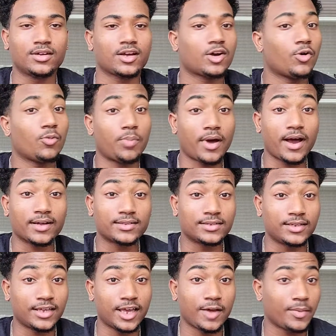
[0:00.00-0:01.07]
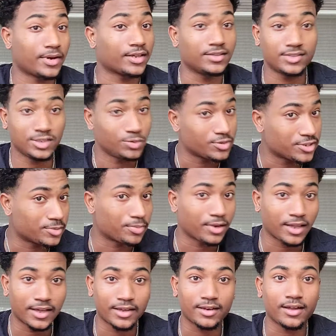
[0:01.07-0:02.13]
go back to the game, and continuously
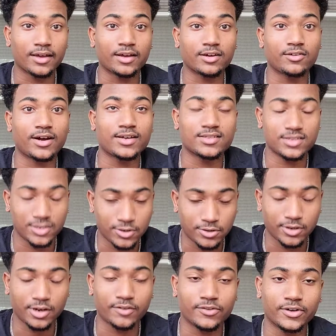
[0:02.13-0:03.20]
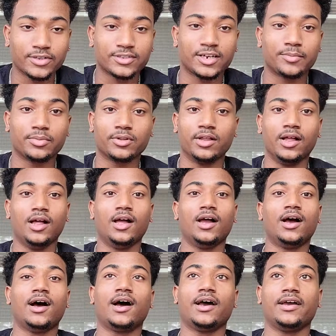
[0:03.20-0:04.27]
play it. Like Horizon Zero Dawn, for example.
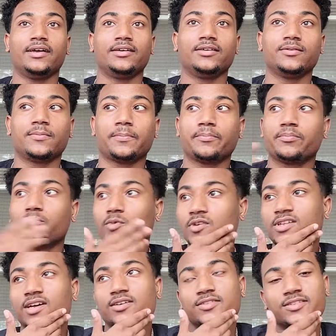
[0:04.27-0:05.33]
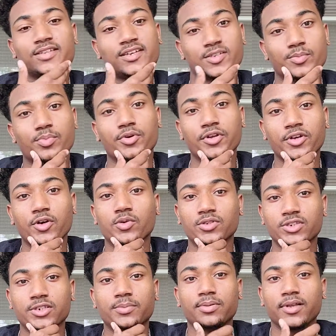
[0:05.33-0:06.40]
That's a pretty
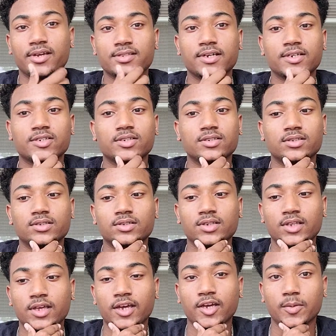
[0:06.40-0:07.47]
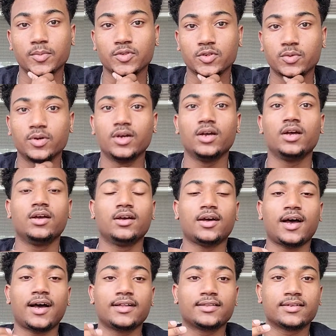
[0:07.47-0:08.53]
OG PlayStation game, so
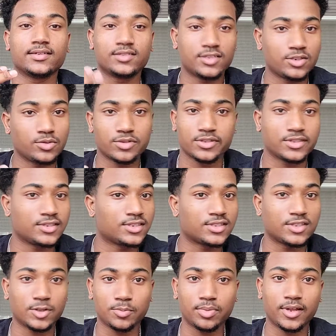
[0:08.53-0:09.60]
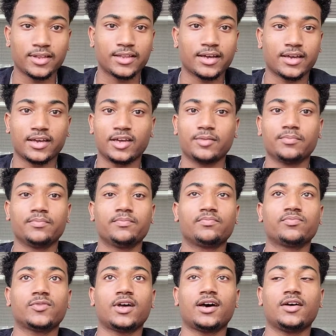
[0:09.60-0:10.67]
I'd continuously still play that game.
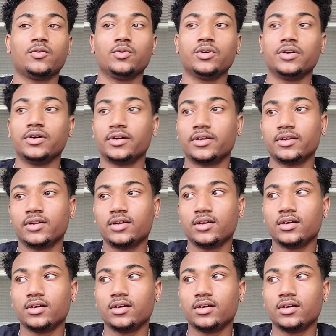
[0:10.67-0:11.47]
I would,